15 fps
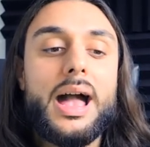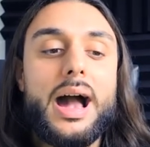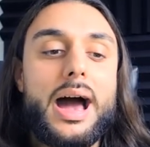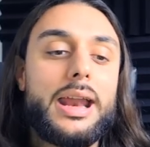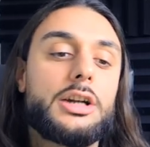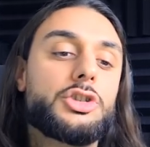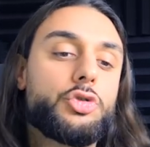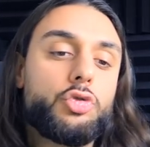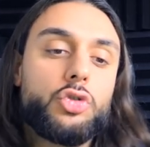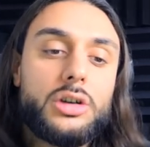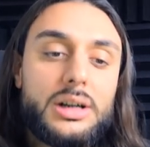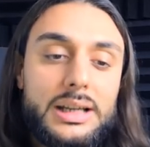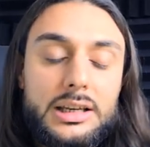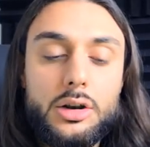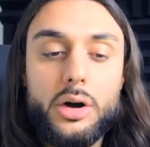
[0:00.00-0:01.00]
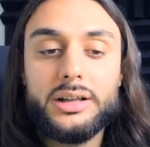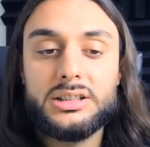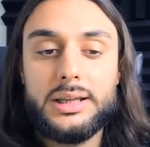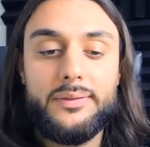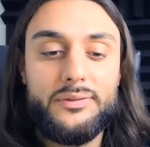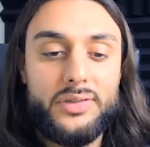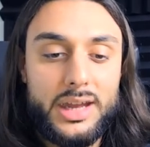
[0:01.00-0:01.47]
and it just really
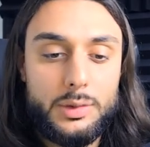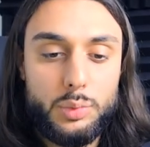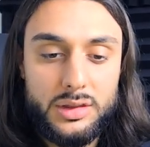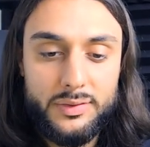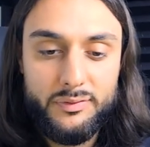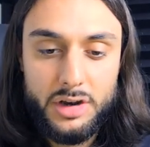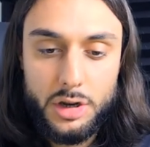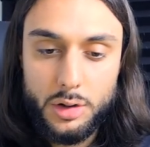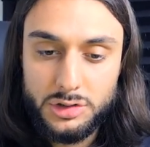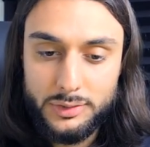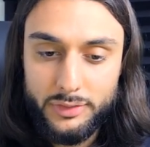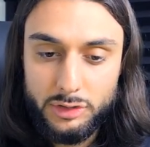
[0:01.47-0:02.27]
nicely fitted with the video. So if